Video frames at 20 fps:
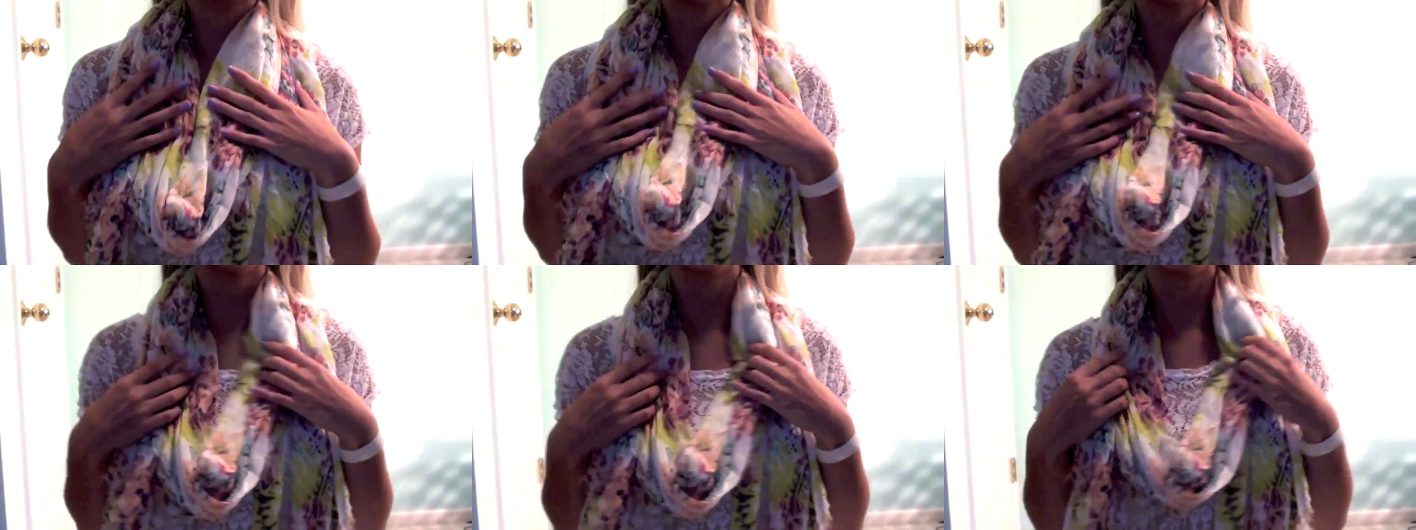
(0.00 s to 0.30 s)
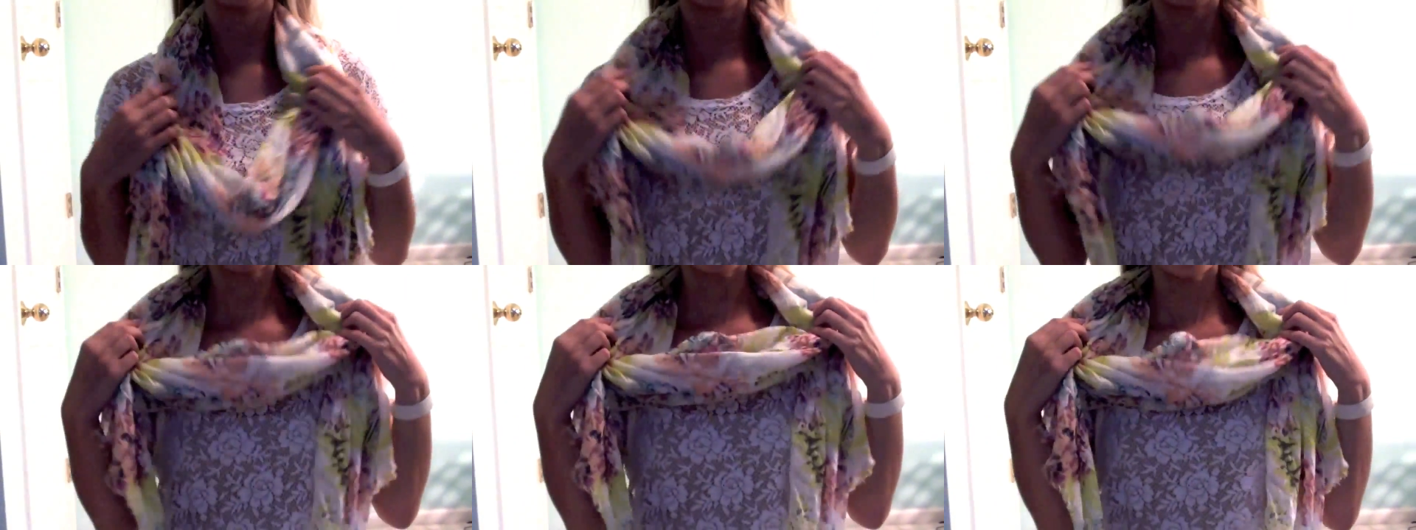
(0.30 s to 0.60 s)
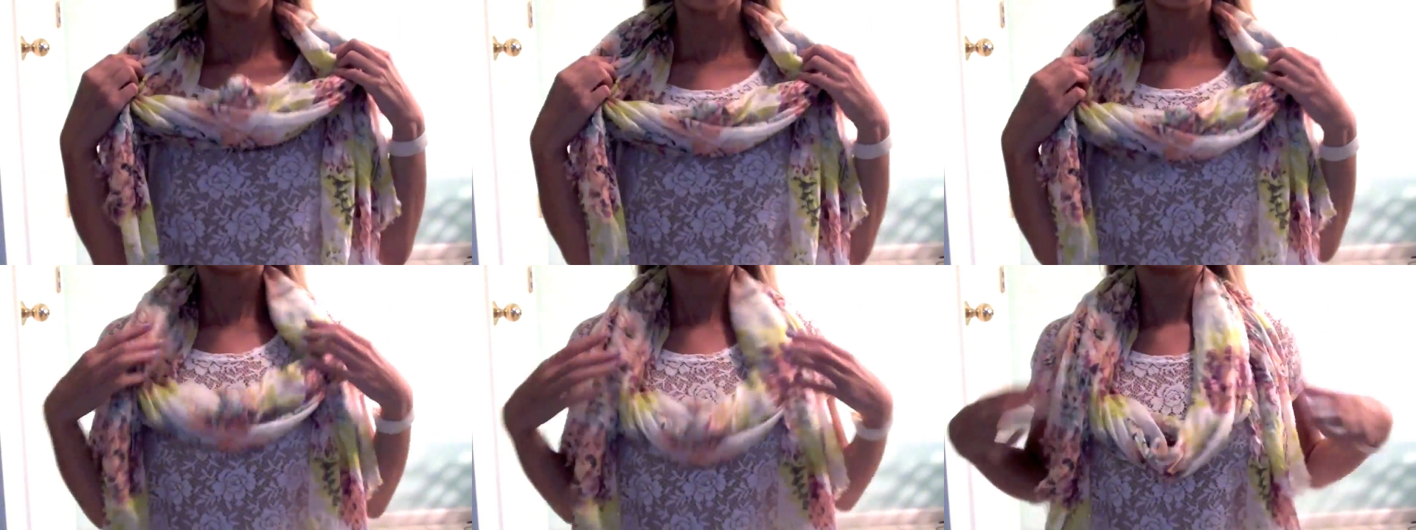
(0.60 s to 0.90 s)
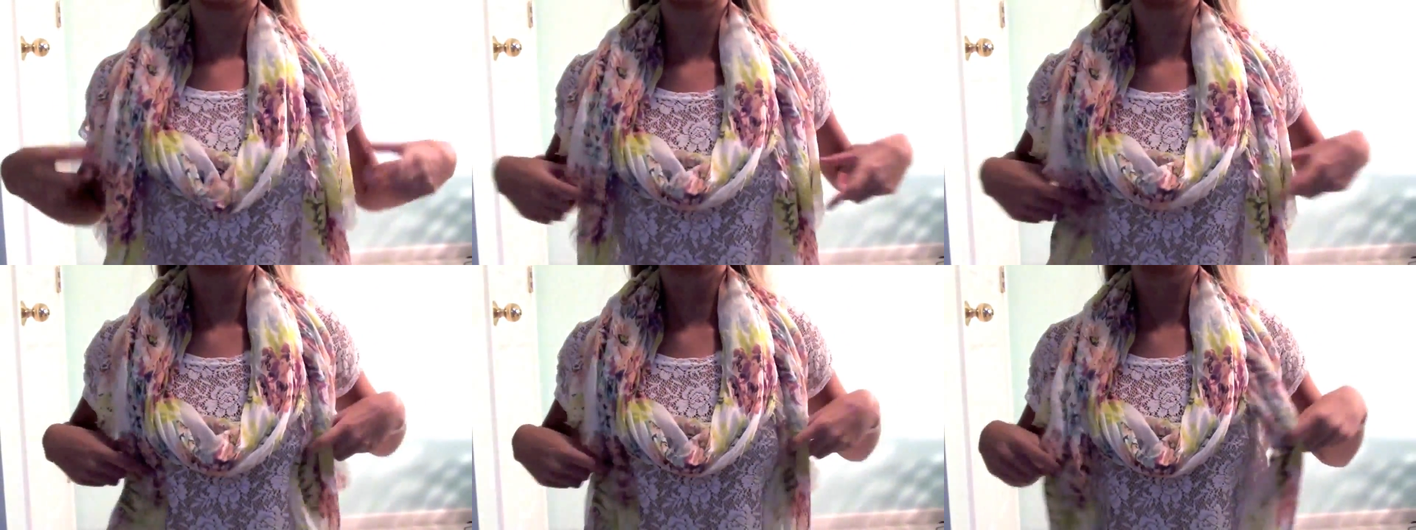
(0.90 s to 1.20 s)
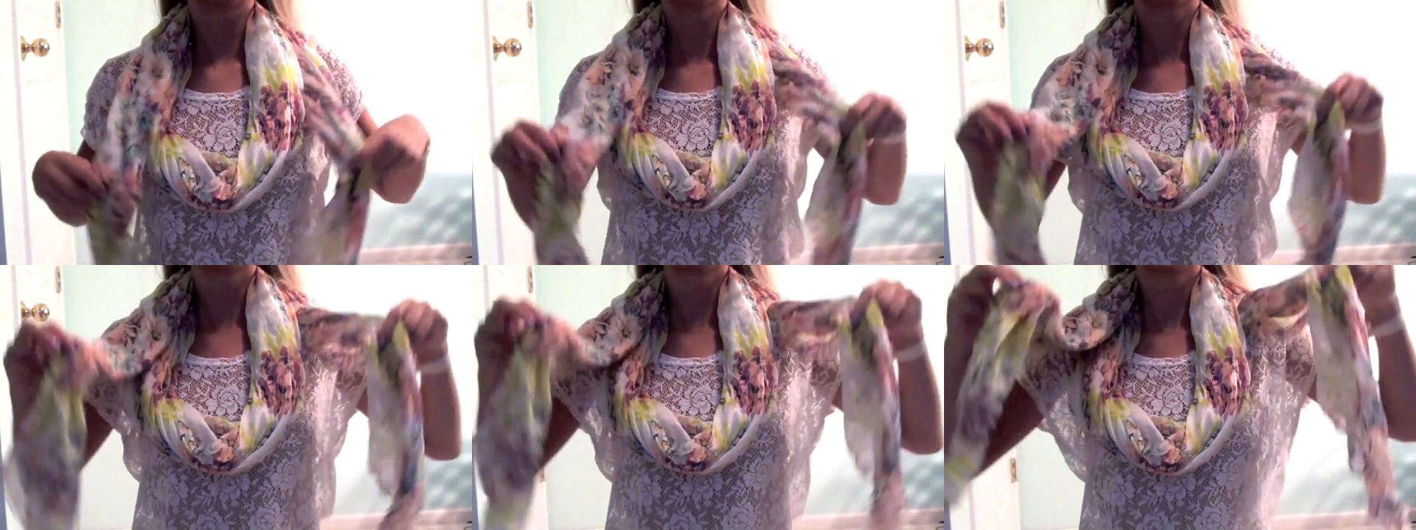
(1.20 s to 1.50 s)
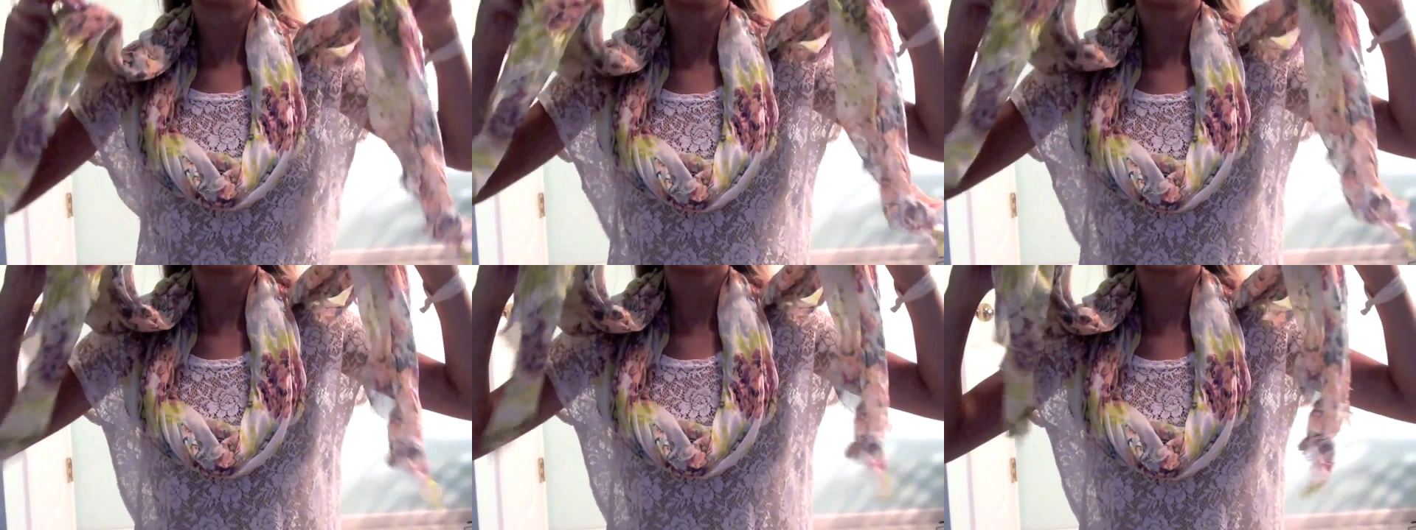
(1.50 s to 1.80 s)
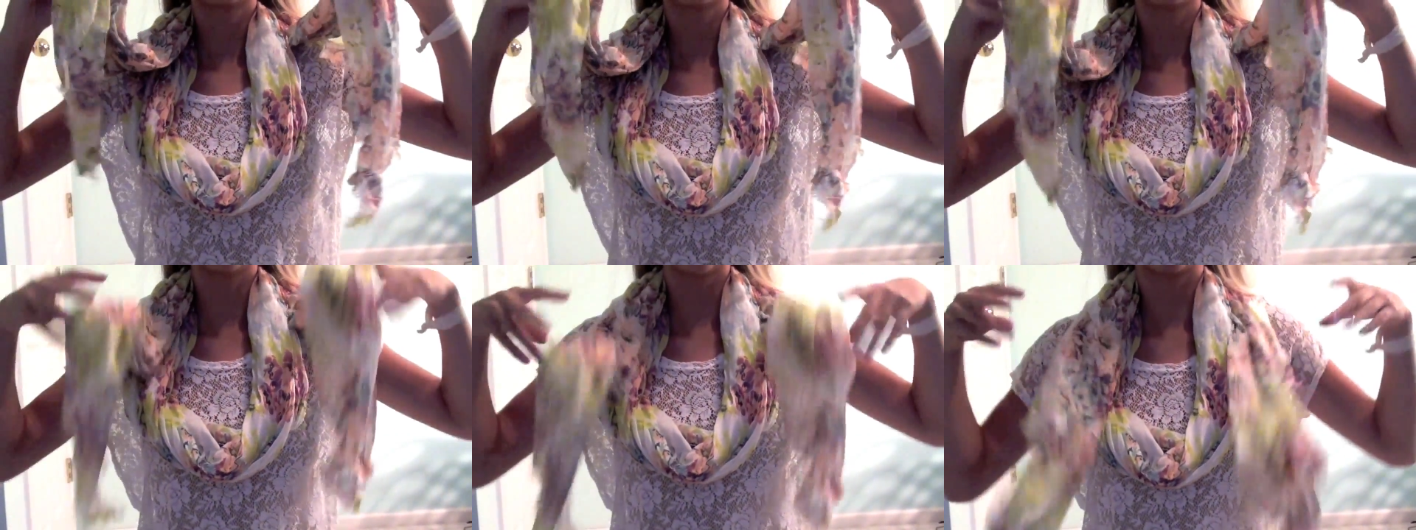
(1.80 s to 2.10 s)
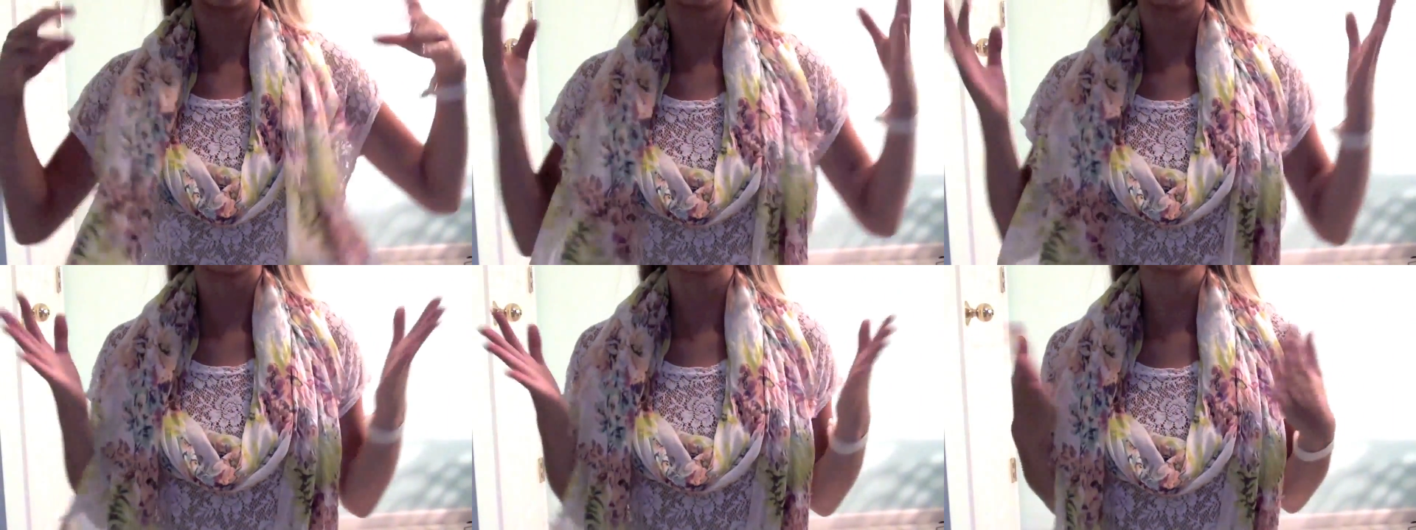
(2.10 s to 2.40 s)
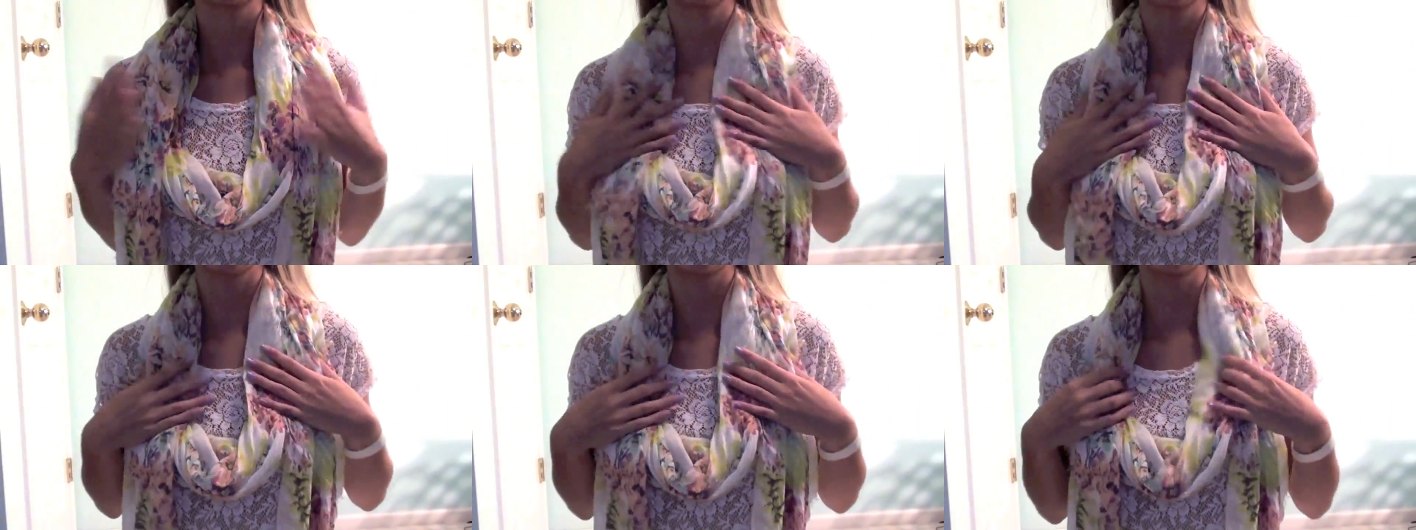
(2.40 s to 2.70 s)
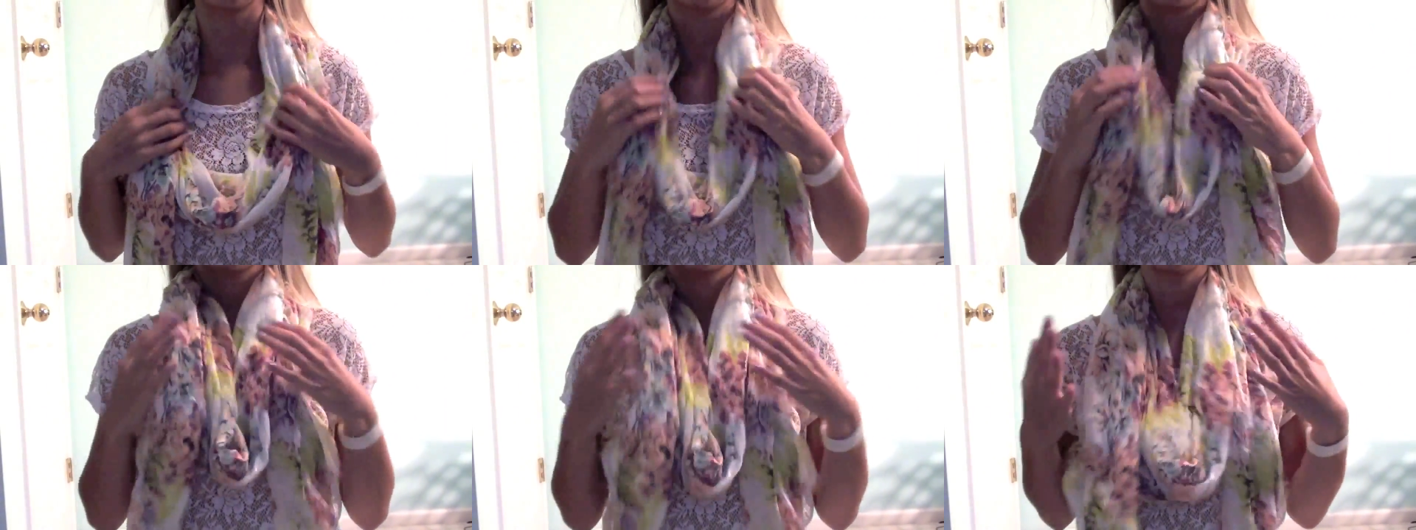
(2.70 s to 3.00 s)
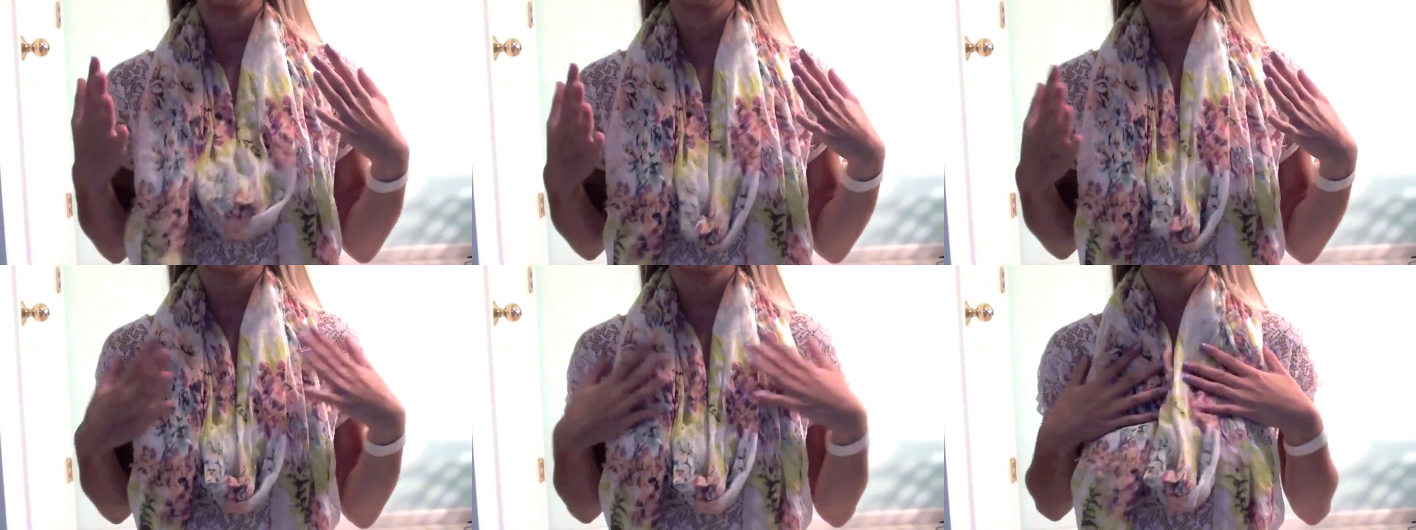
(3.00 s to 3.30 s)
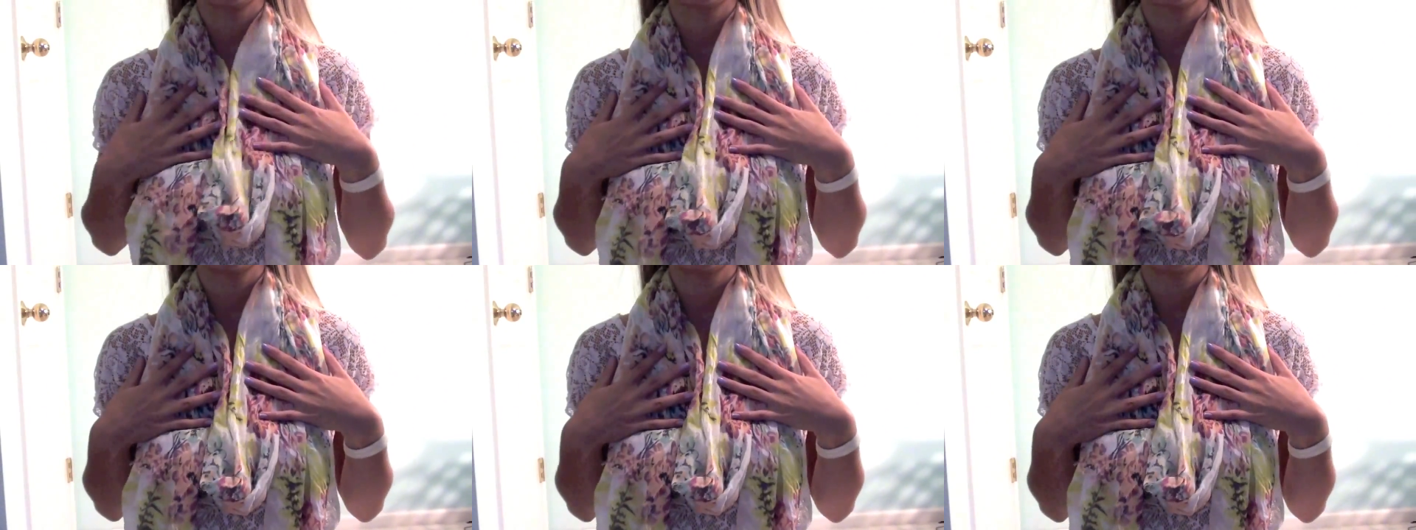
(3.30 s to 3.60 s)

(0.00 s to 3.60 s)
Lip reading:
(no speaker visible)